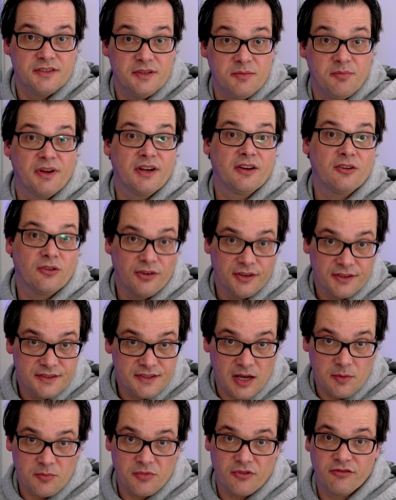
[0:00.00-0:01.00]
depending on the
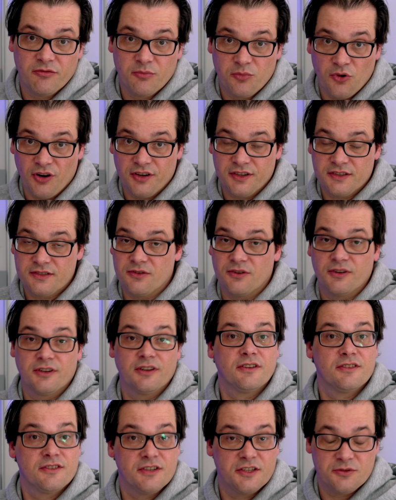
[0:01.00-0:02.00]
type of product or
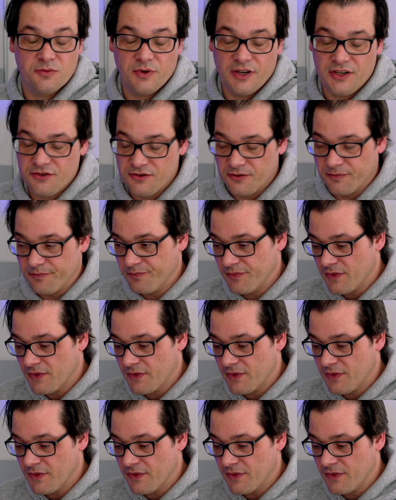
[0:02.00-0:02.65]
the situation.